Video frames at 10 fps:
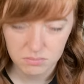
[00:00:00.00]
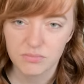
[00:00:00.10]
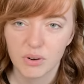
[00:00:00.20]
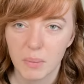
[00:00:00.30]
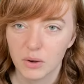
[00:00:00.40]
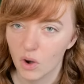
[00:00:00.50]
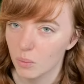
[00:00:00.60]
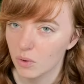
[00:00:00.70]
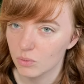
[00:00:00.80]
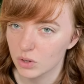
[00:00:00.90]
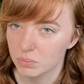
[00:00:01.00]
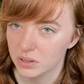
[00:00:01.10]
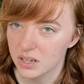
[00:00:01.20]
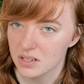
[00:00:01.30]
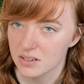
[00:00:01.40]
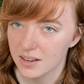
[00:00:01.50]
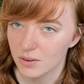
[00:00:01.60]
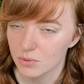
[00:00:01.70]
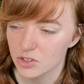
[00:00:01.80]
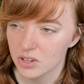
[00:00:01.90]
from my normal wood place now,
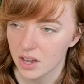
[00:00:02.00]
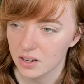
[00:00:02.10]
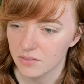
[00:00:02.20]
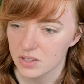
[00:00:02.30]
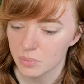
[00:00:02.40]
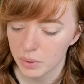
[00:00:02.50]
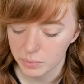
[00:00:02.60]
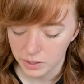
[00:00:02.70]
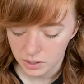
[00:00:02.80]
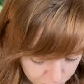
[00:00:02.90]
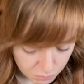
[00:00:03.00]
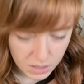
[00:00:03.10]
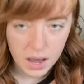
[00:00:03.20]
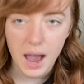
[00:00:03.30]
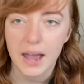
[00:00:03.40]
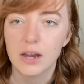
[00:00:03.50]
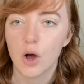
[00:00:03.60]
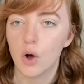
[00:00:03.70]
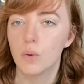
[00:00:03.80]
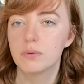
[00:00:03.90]
which kind of is a bummer. I had
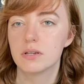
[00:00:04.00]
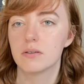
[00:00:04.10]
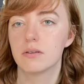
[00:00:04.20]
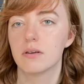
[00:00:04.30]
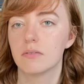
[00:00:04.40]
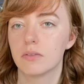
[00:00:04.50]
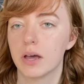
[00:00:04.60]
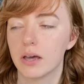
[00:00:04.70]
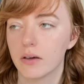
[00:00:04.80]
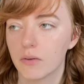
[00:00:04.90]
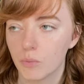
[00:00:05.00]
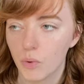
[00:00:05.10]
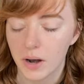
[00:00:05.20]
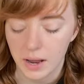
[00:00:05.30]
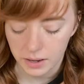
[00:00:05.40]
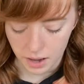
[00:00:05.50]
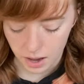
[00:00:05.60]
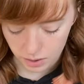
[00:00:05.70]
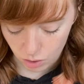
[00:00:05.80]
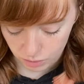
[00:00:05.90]
hoped like when I
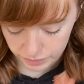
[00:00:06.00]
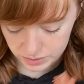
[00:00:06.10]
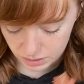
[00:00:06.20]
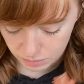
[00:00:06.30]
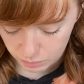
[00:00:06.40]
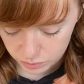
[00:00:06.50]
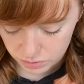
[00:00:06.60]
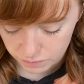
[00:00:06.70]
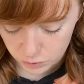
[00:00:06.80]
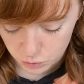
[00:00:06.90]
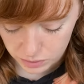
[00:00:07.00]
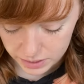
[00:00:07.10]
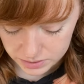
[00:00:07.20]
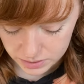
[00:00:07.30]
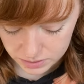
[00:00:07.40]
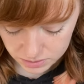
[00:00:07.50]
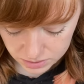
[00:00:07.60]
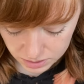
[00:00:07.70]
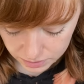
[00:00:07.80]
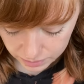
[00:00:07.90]
got all of this, I'd be able to visualize it and
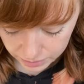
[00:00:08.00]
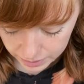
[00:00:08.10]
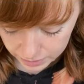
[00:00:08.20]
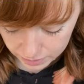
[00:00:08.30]
see that like